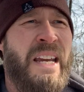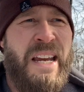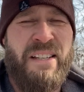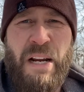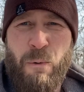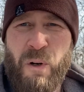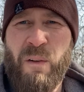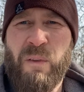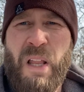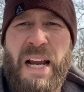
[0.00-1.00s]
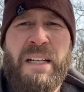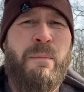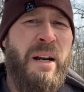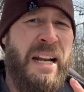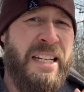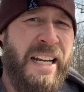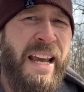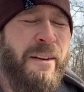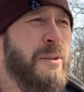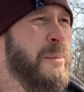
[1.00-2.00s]
as I would have liked, but I did
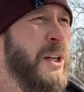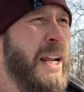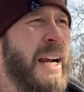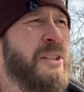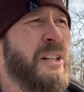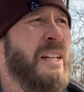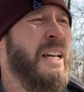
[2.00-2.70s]
have some good action.